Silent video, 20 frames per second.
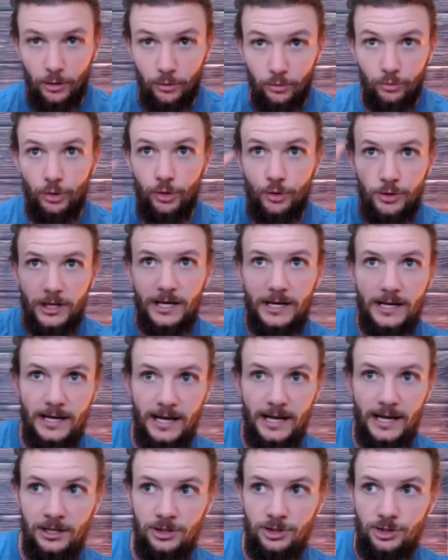rooted
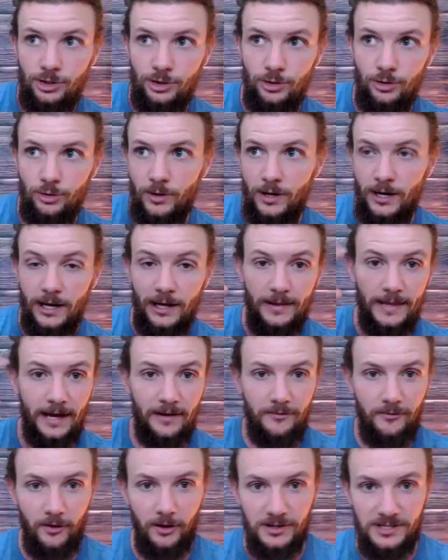into
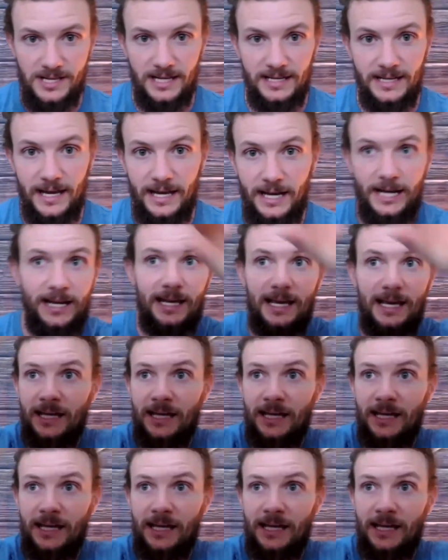that false identity,